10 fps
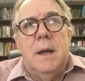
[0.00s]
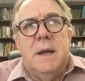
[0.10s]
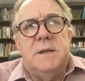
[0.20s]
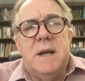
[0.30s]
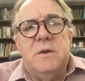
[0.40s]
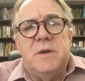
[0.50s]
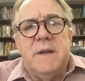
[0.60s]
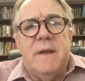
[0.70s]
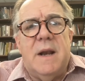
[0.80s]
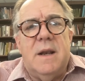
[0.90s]
It's
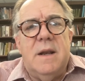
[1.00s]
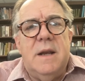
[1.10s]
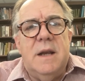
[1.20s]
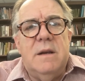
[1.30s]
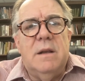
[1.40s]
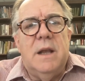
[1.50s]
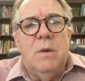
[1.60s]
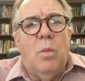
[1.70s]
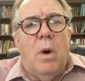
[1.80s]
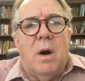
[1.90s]
interesting that he he
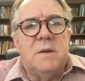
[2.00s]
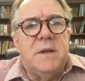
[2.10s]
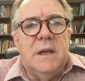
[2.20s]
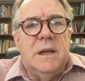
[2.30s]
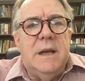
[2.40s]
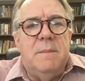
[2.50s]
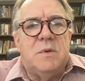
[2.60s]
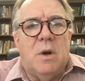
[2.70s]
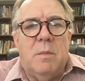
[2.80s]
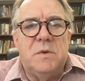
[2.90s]
walks and
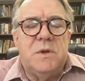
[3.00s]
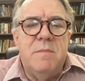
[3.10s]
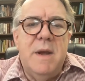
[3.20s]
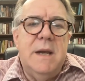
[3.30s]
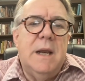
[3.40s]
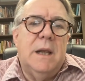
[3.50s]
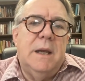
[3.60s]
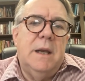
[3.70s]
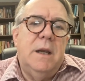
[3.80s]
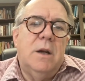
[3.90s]
leaps almost
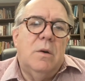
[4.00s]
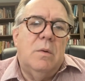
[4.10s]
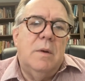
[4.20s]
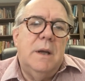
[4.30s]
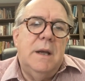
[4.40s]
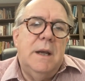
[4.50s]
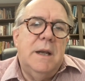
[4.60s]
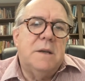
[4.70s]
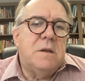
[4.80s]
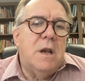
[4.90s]
immediately. You know, he he
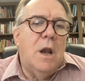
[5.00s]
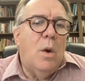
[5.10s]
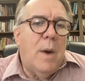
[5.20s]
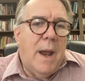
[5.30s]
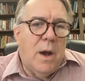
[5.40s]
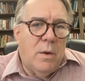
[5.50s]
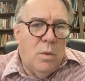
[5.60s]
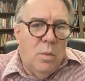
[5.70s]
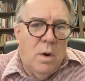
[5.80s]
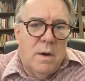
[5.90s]
doesn't know how to
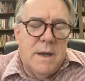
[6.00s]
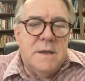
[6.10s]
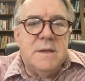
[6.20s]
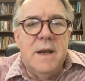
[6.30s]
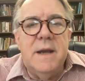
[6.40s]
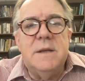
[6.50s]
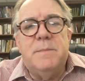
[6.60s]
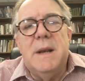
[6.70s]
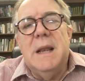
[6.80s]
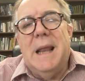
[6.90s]
walk. He's he's
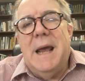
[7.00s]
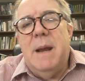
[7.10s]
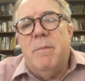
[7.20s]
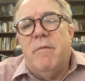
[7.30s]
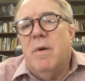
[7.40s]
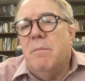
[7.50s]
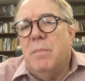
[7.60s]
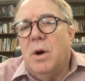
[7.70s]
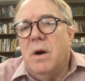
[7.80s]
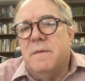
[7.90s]
been lame from
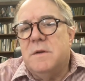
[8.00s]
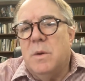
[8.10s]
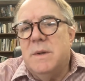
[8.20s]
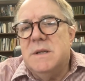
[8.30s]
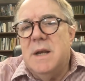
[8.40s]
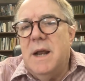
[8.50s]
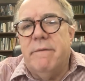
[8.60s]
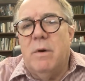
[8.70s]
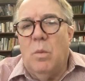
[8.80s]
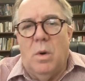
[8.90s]
birth, so he's
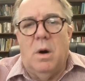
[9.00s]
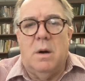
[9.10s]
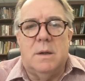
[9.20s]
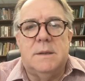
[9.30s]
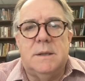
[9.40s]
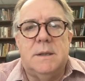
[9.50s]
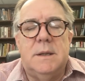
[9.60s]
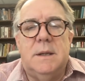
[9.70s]
never walked.